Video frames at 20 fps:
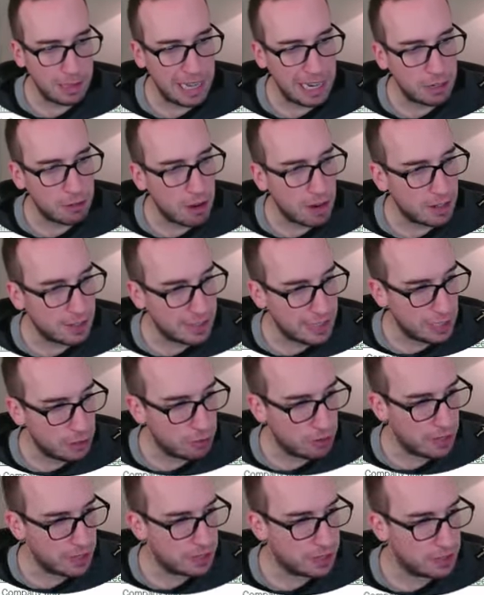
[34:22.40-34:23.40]
BlackRock
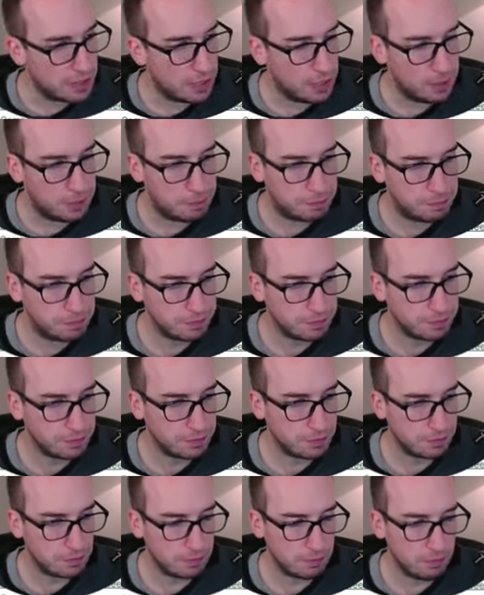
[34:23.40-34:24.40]
decreased.
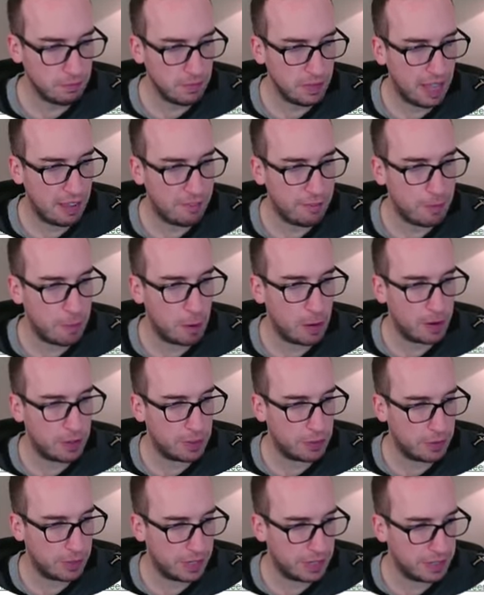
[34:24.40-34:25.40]
FMR
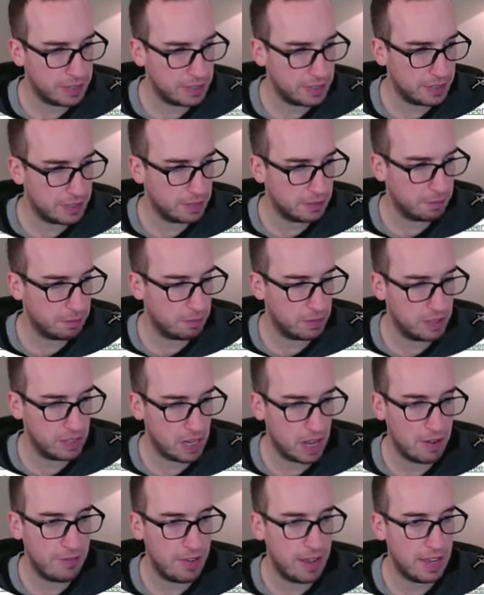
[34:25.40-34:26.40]
increased.
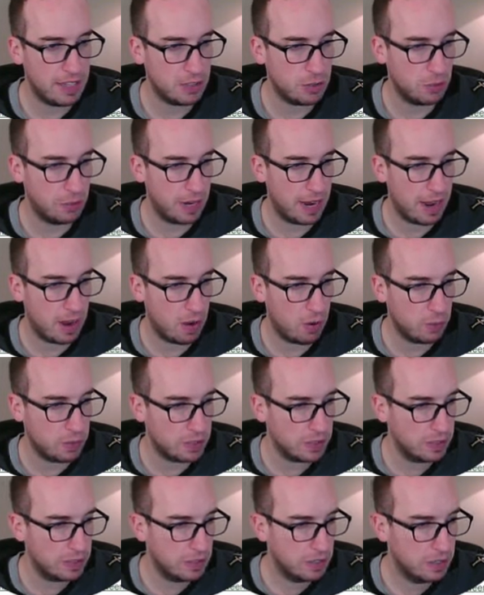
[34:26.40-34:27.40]
Senvest sold
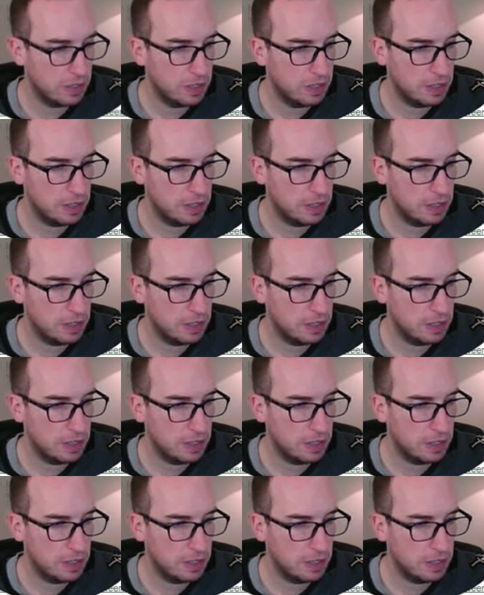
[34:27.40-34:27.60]
out.